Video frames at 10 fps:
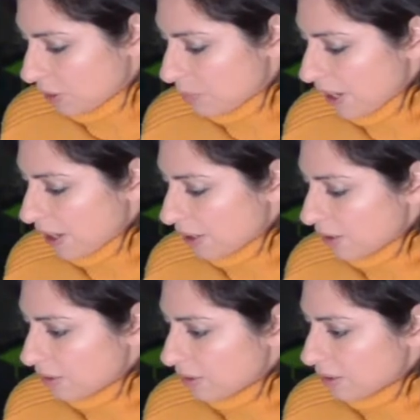
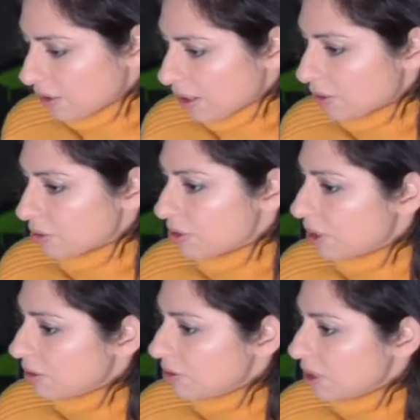bad either
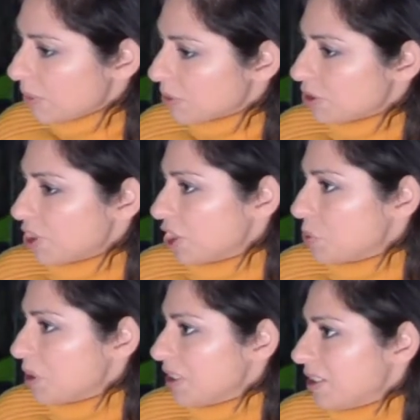stereotypes or
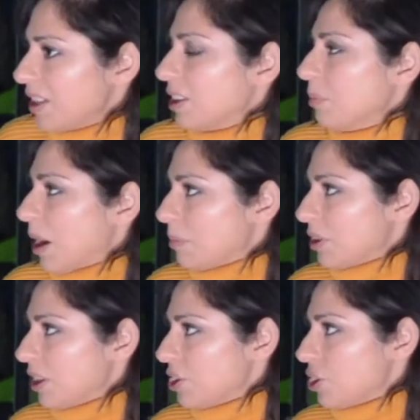judgments that the
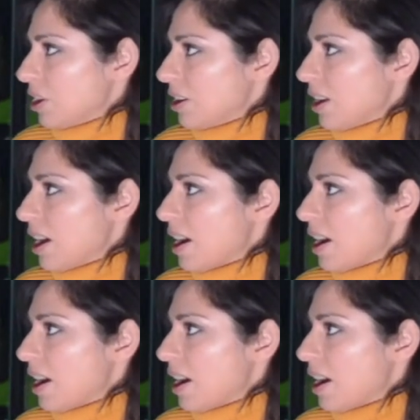population